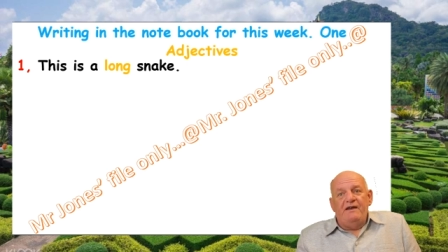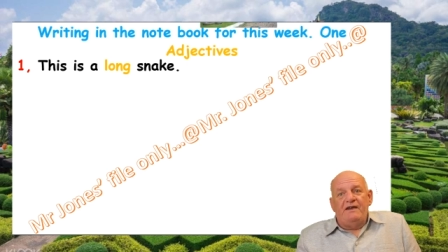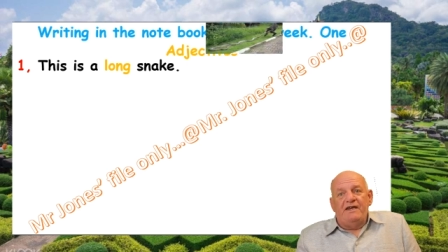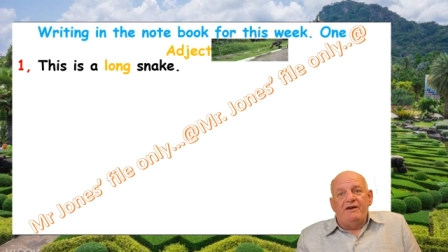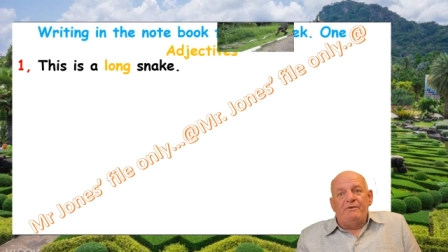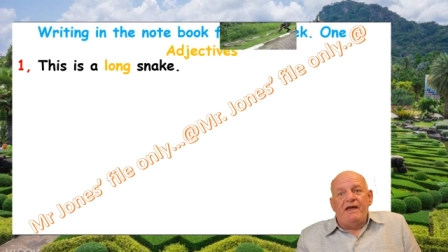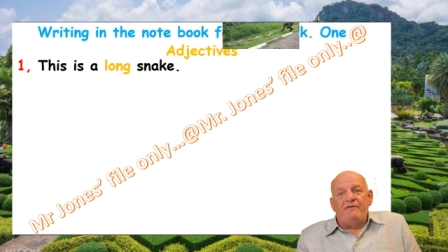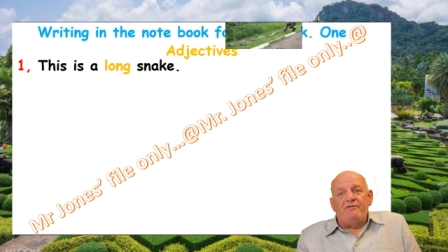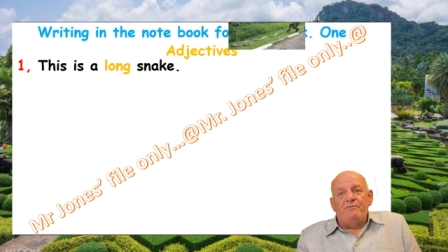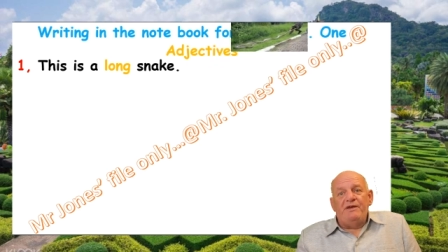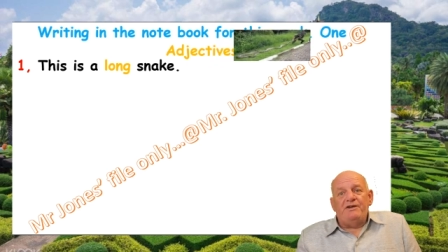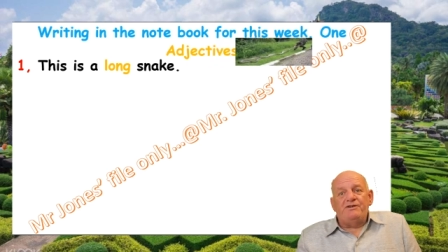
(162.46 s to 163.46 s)
And here we
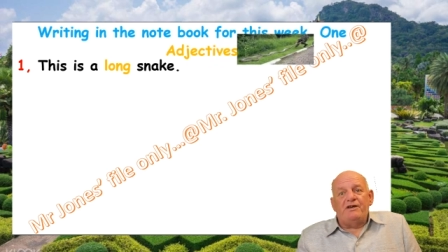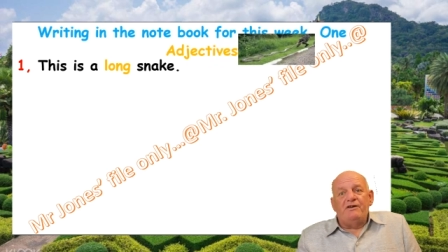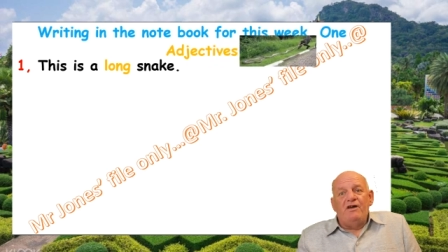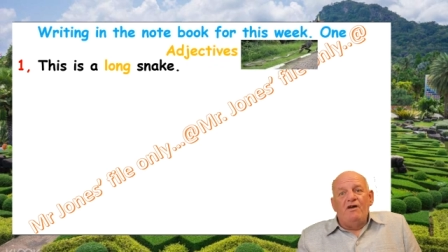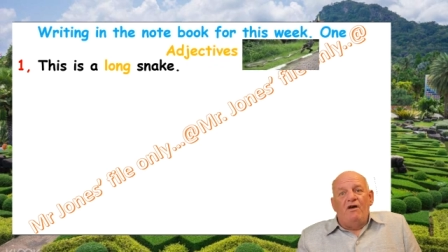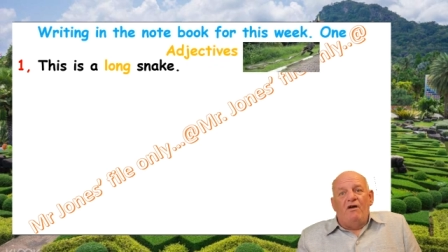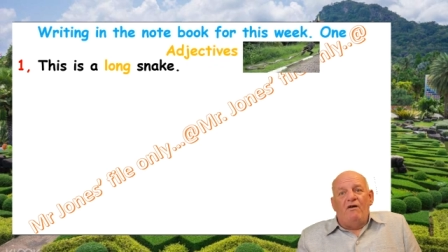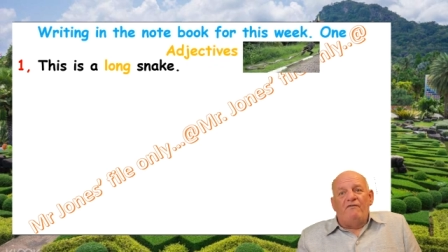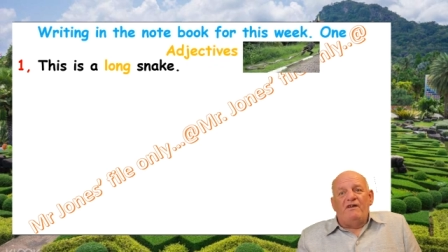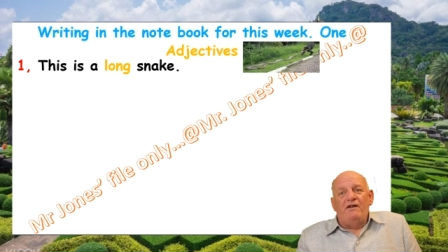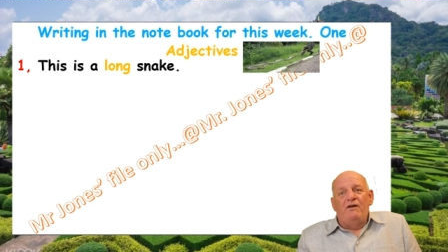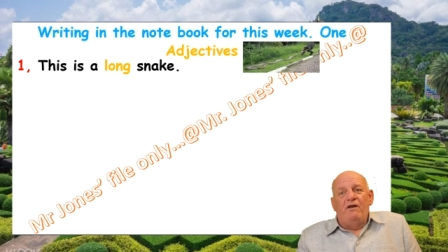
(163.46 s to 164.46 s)
have a picture
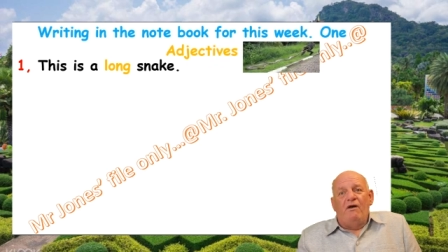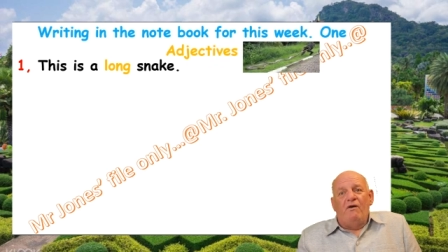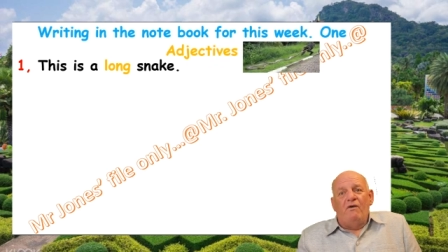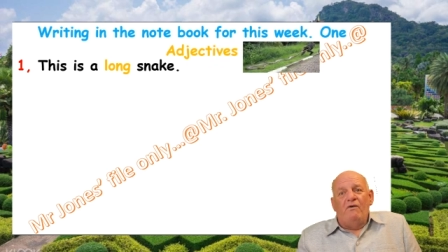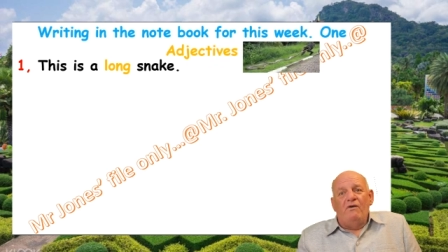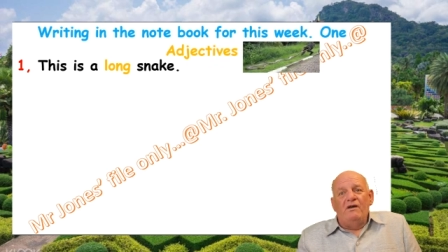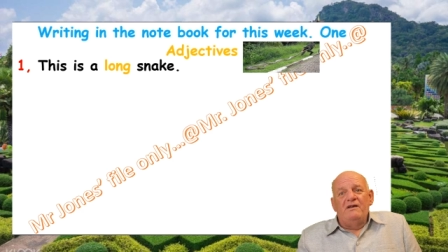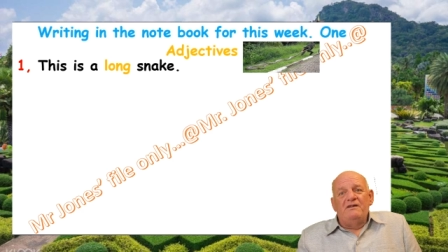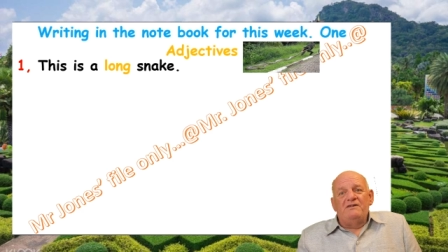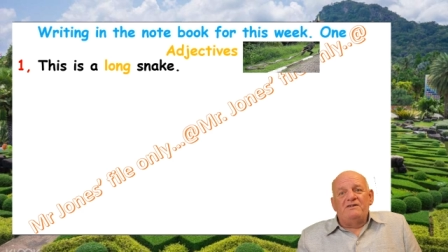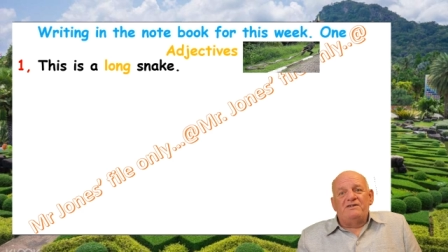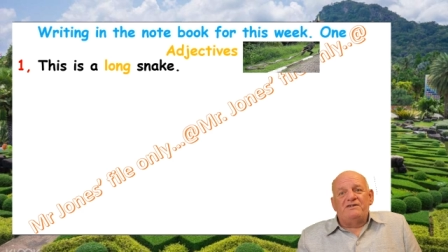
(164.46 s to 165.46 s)
of a long
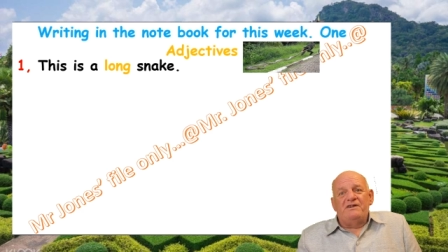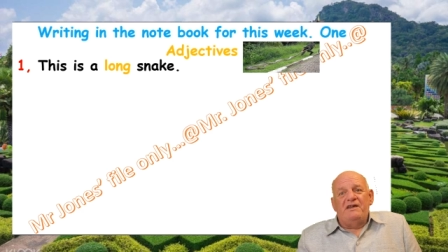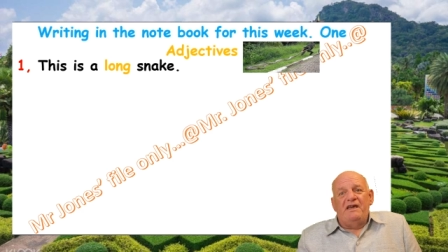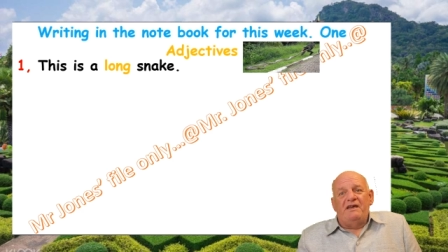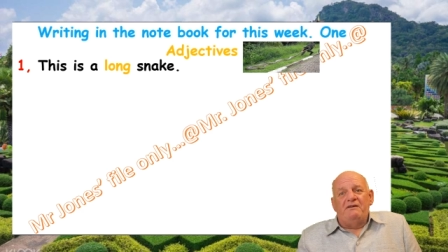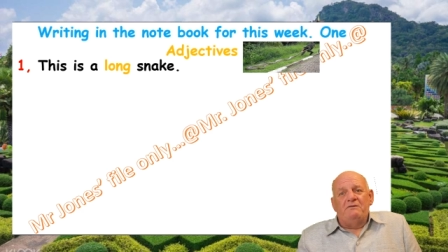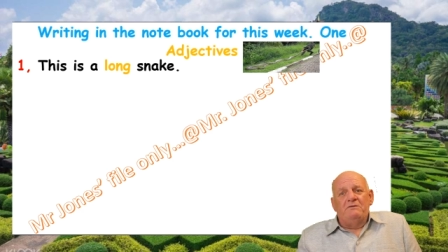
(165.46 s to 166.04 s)
snake.